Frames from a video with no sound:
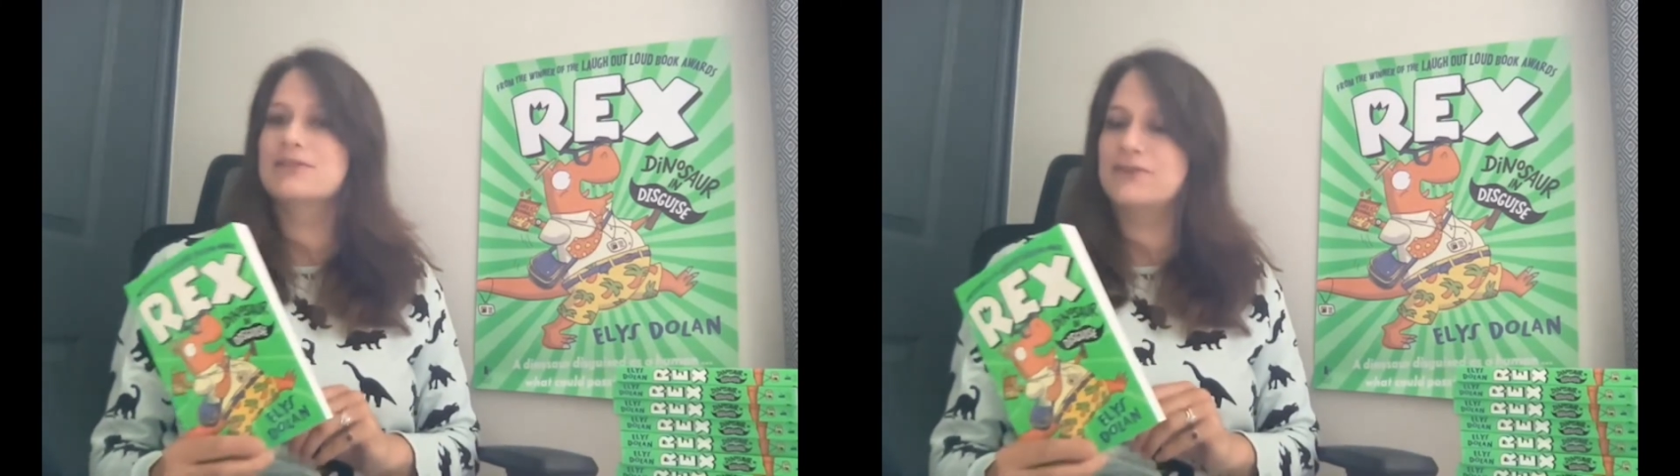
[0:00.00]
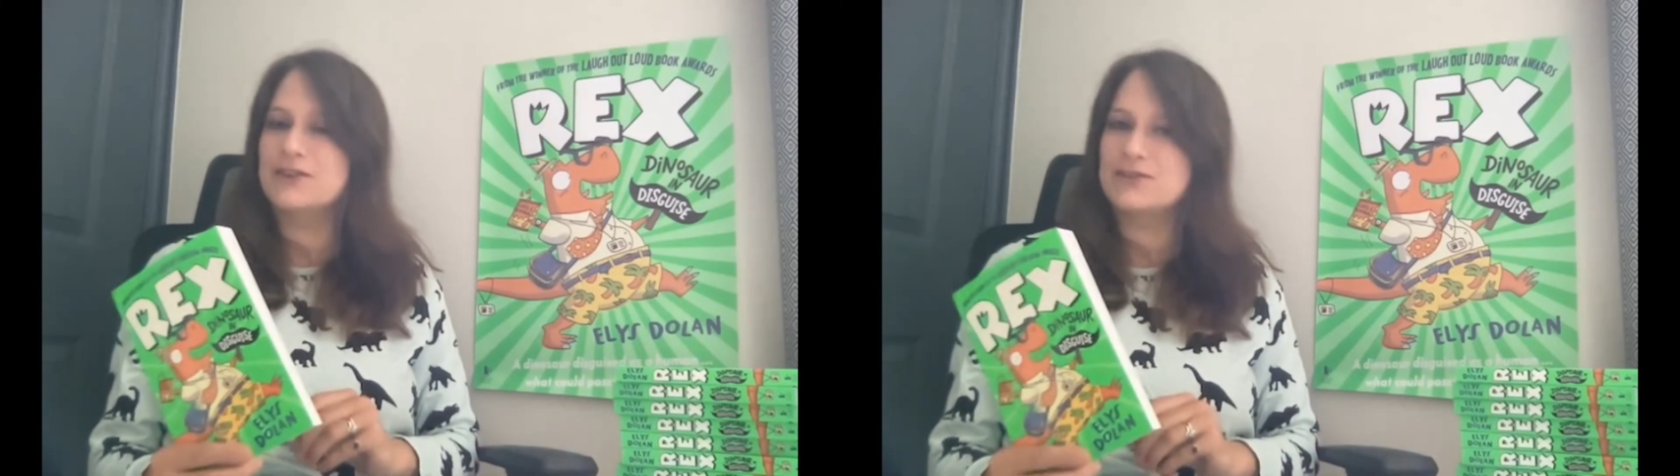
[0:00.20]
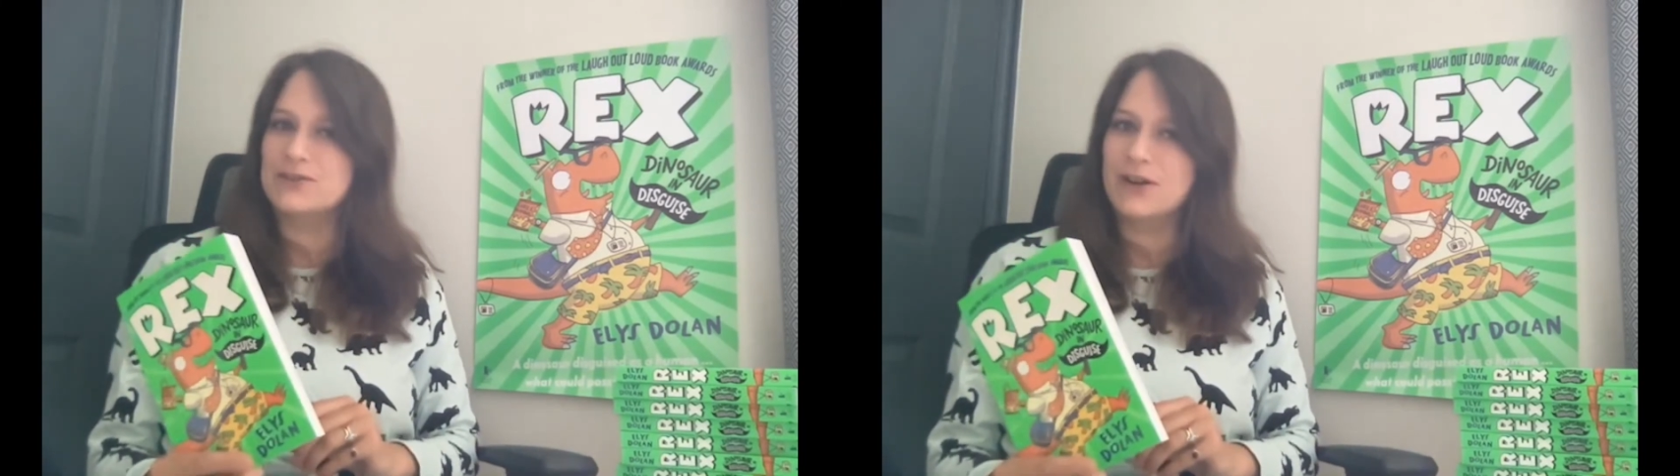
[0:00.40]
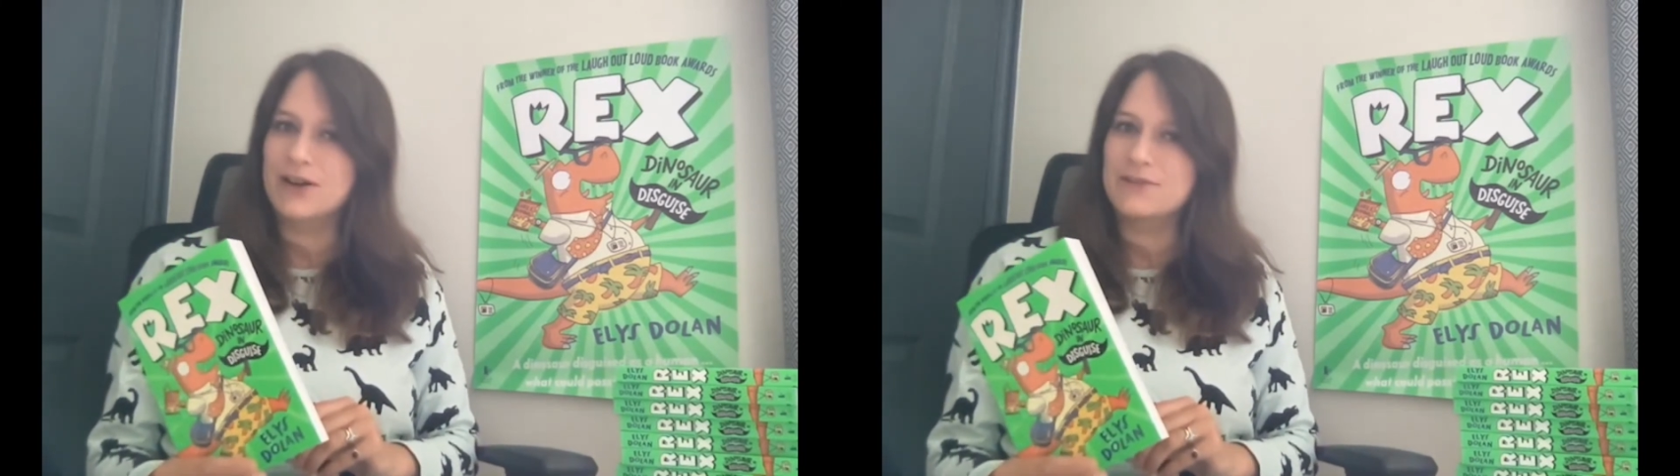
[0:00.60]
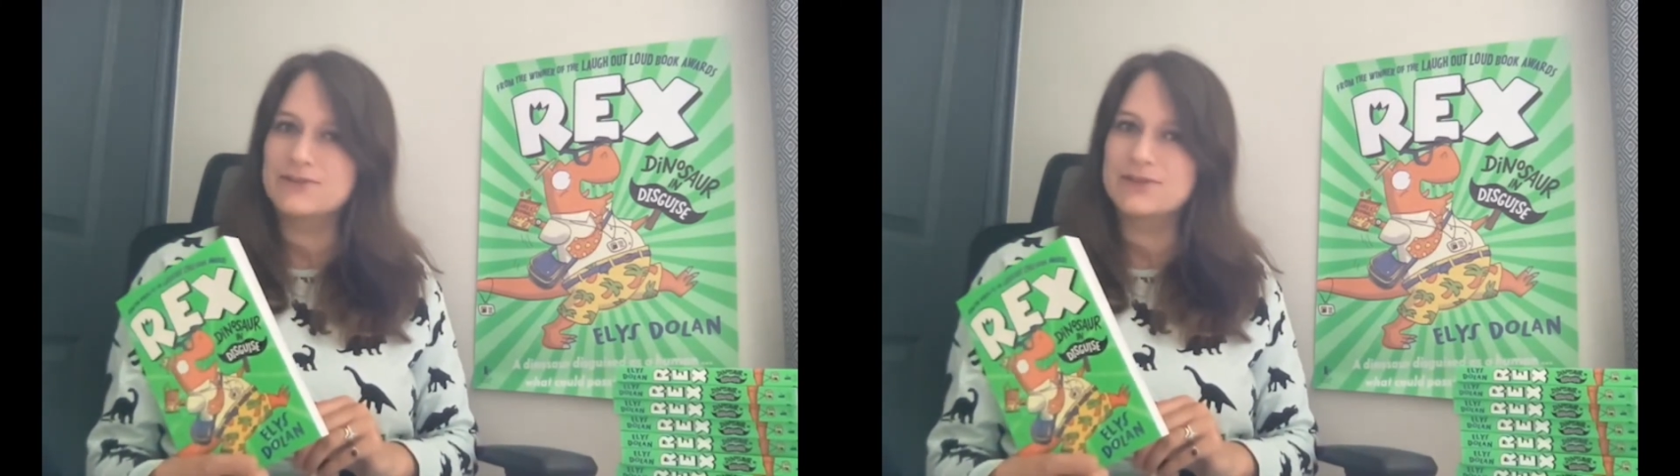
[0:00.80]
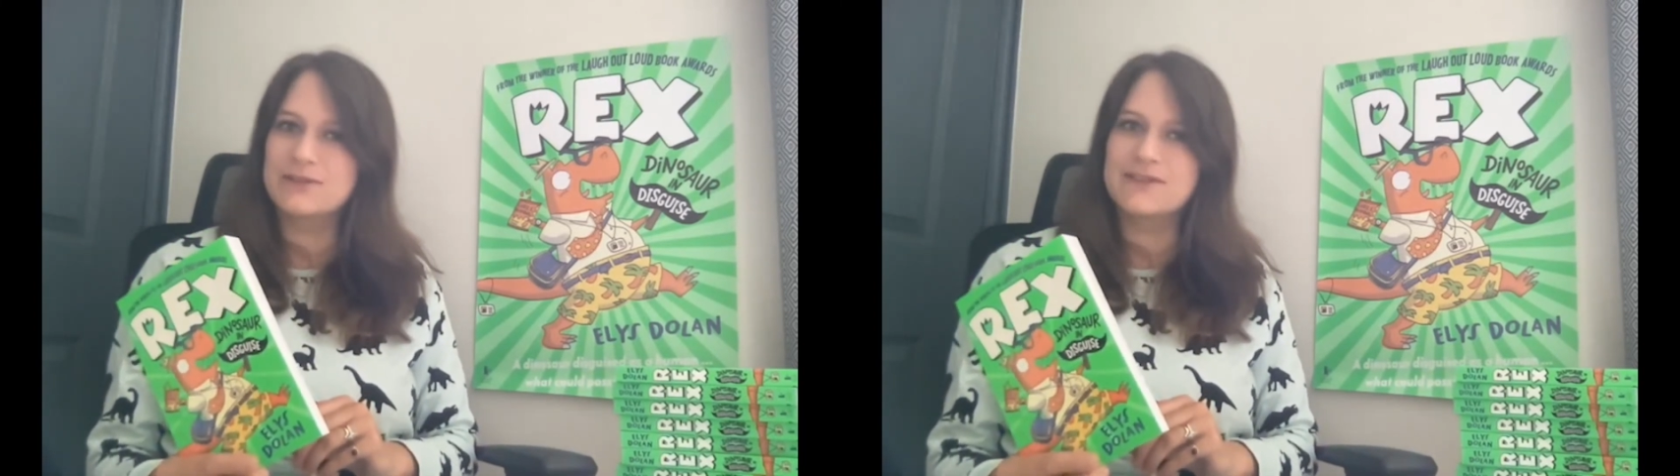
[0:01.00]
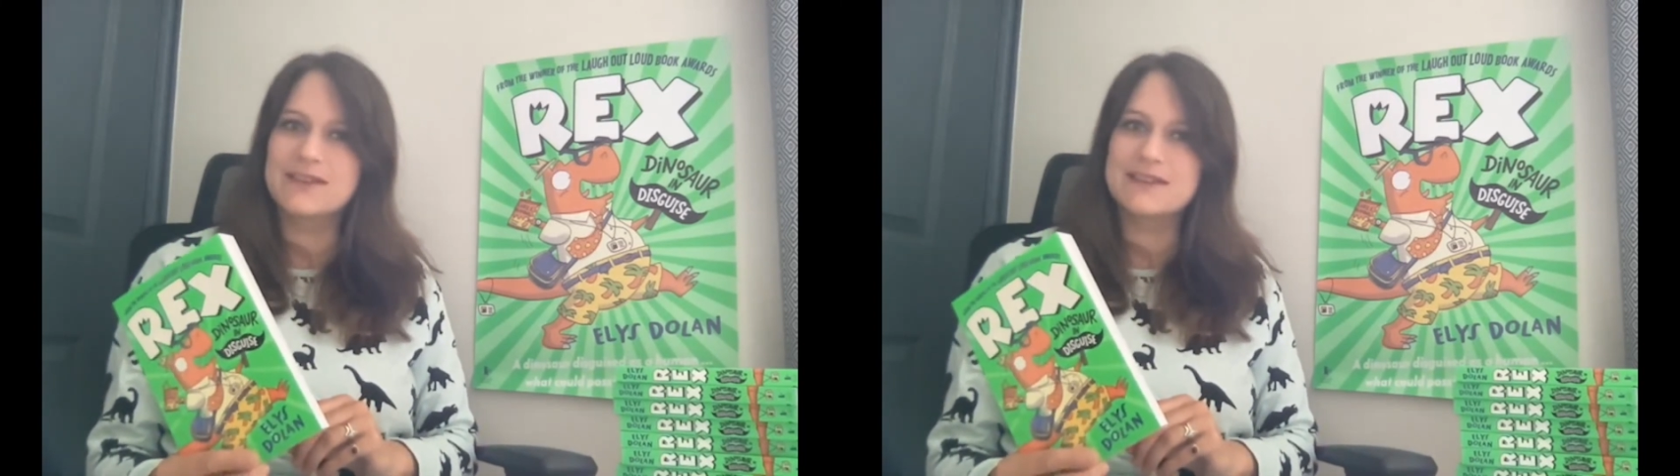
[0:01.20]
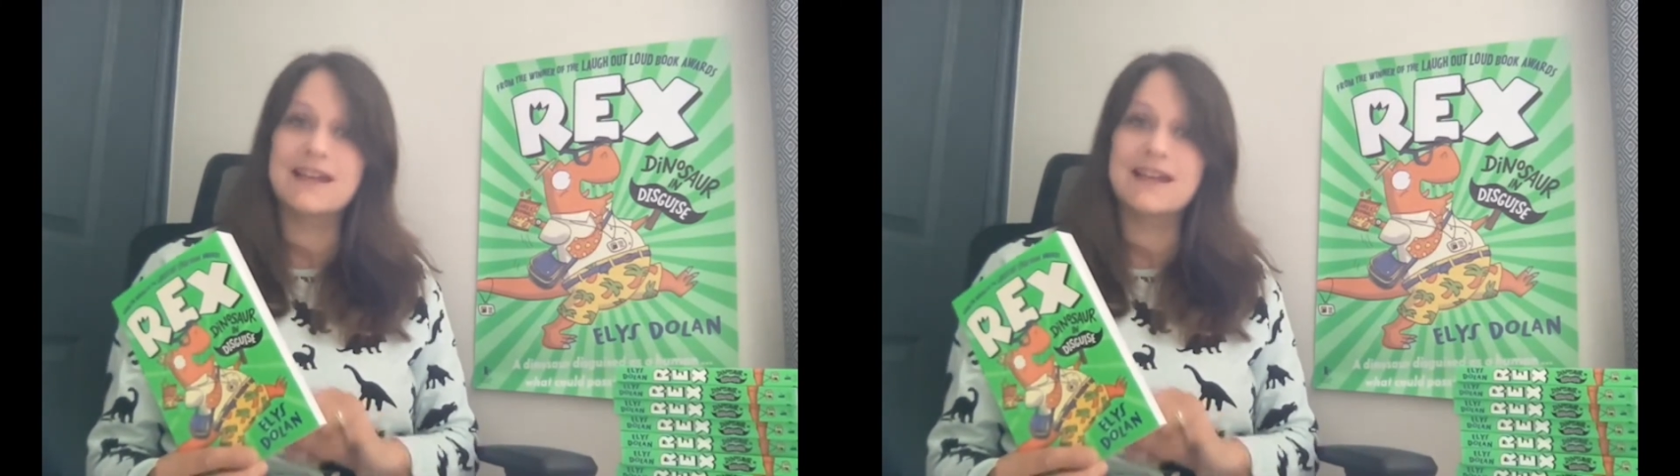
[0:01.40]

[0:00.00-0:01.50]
photographs of these